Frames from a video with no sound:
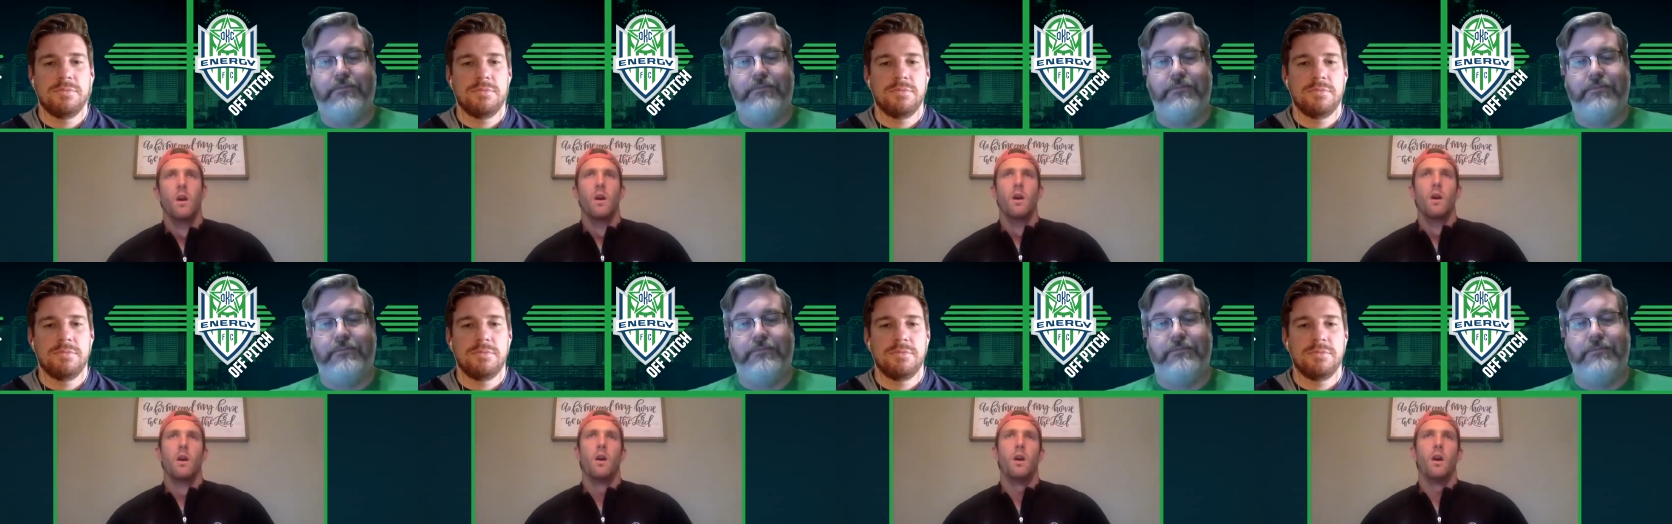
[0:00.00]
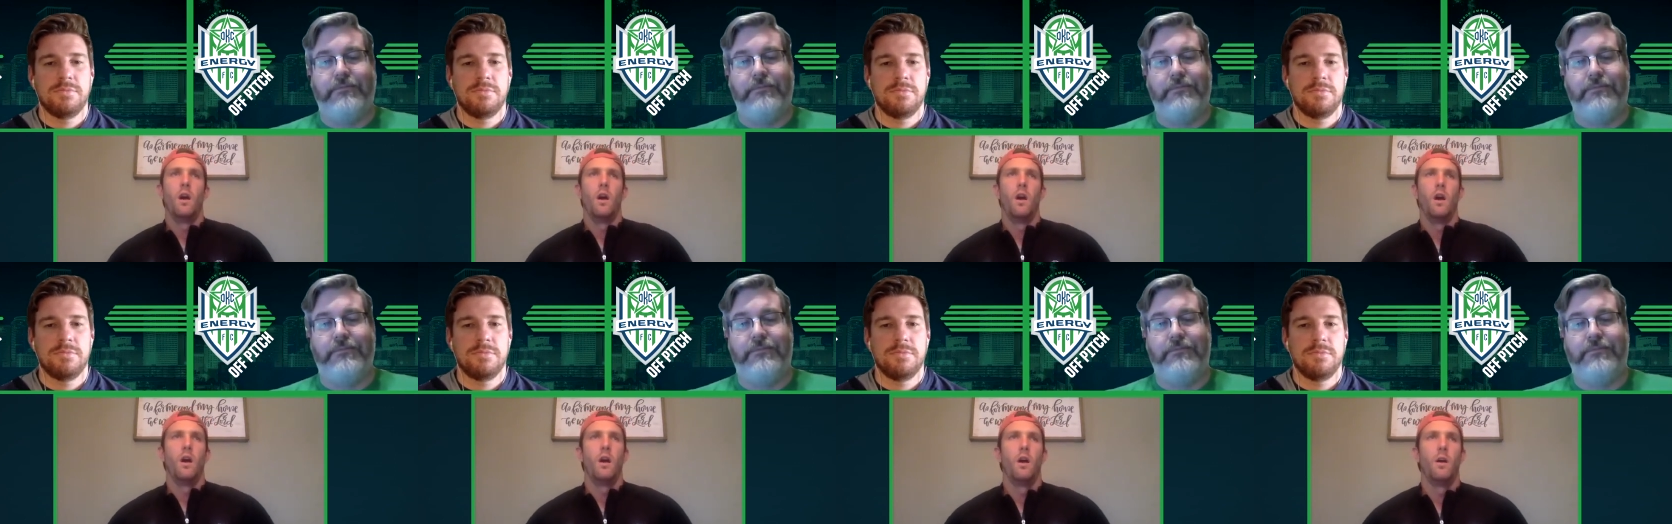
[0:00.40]

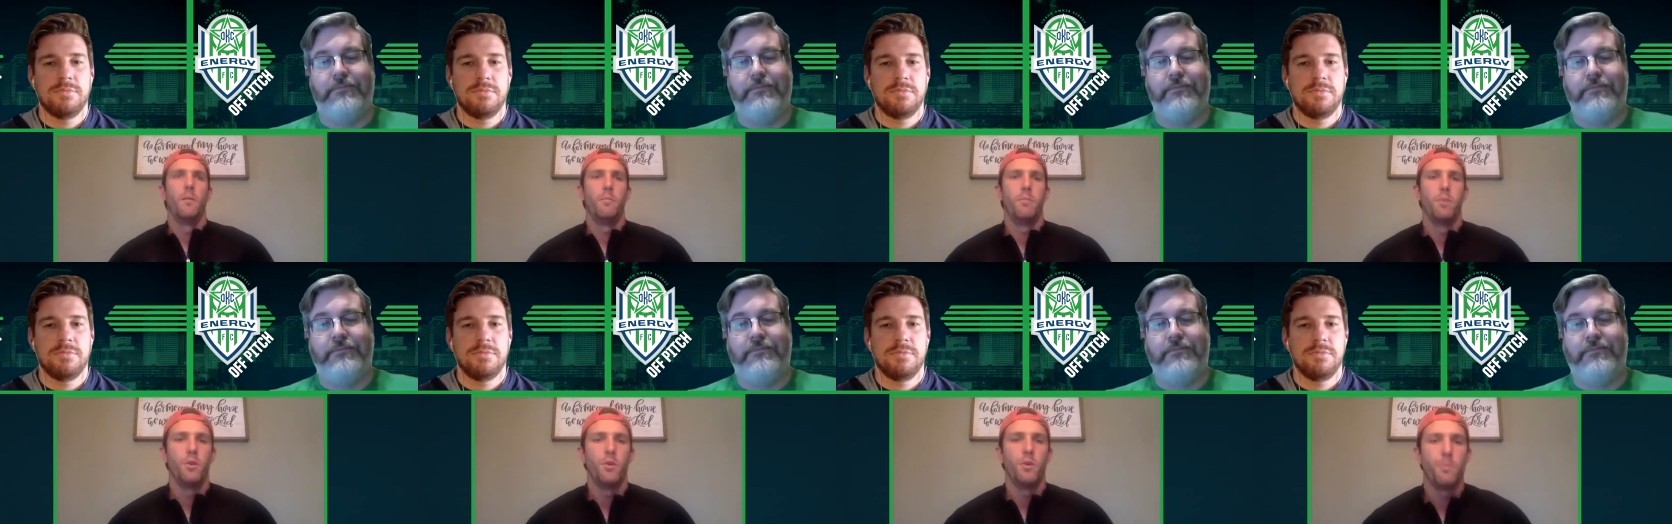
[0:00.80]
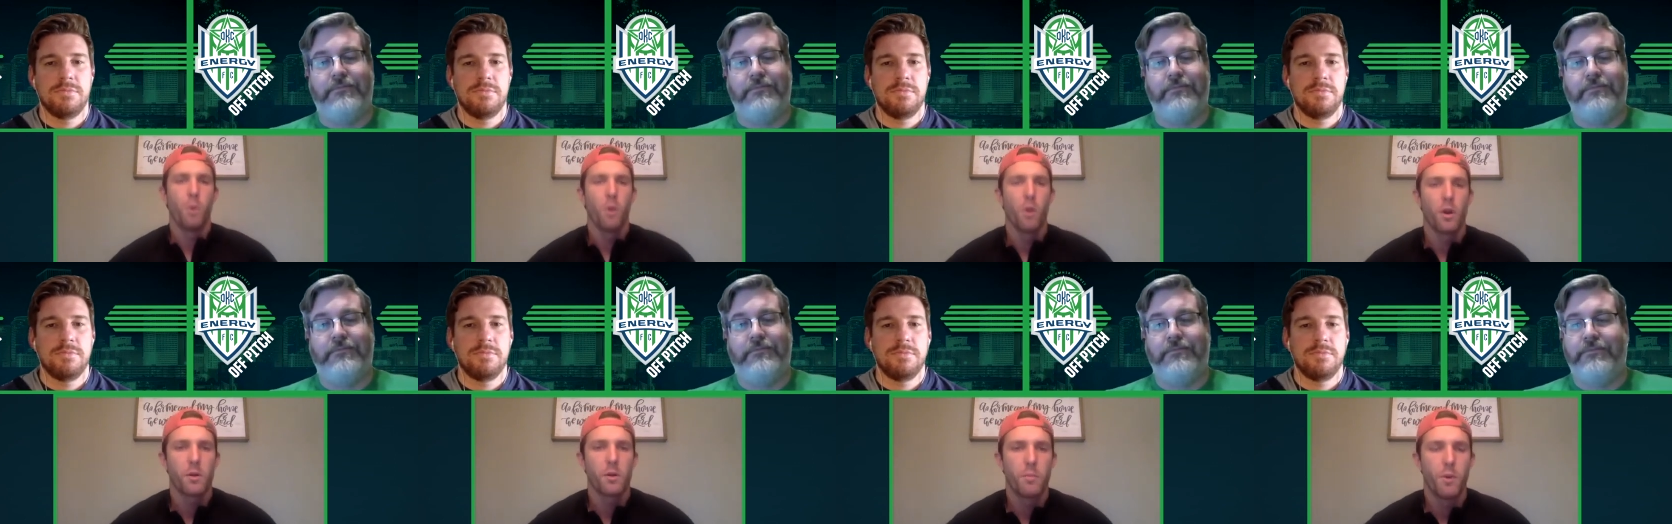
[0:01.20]
Speaker 1: Uh, pulled
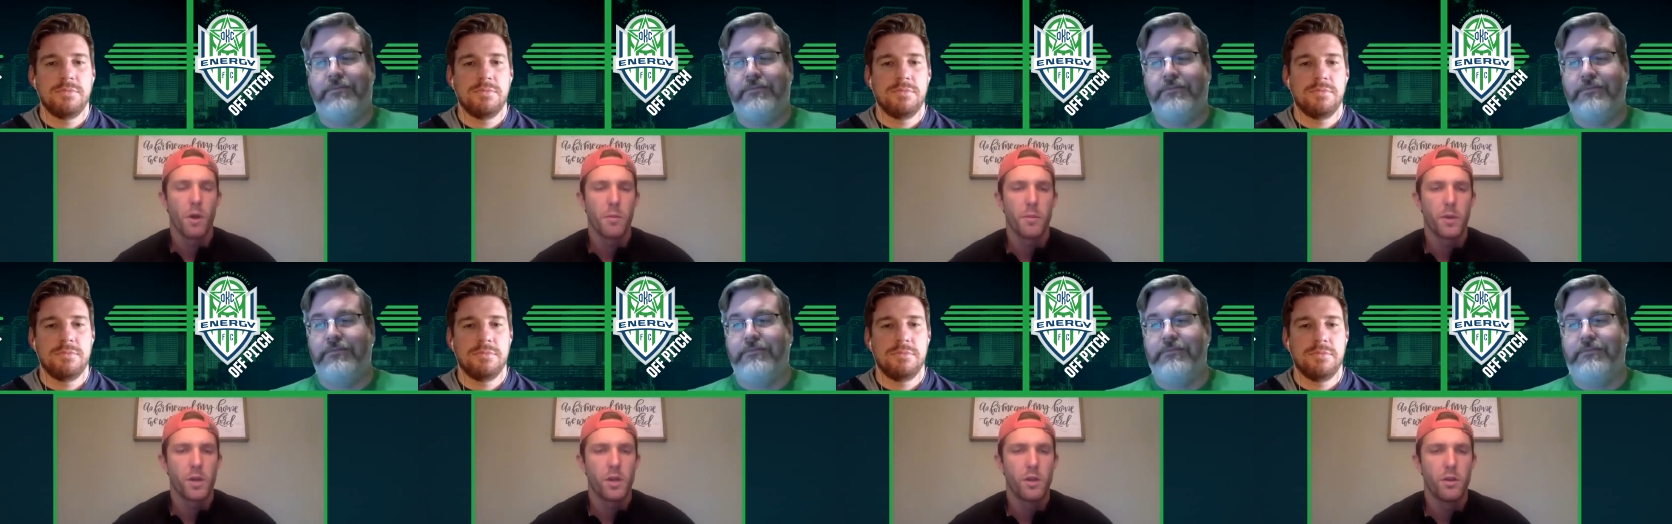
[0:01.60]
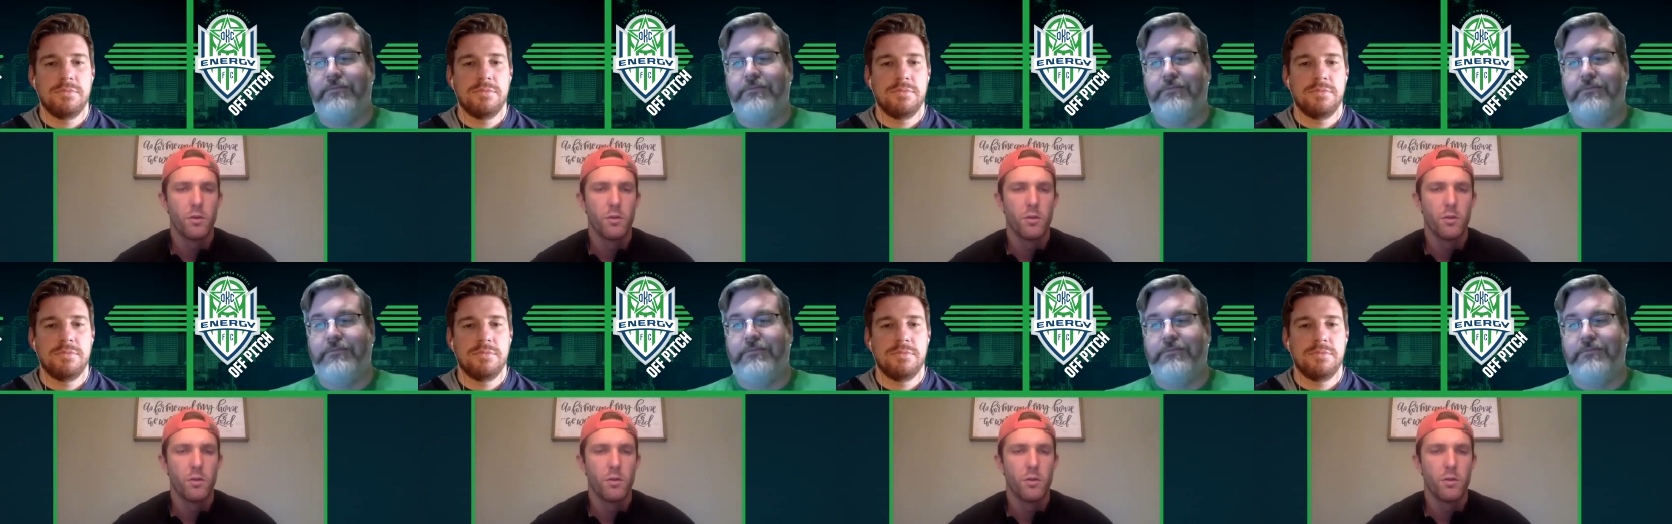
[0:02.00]
pork barbecue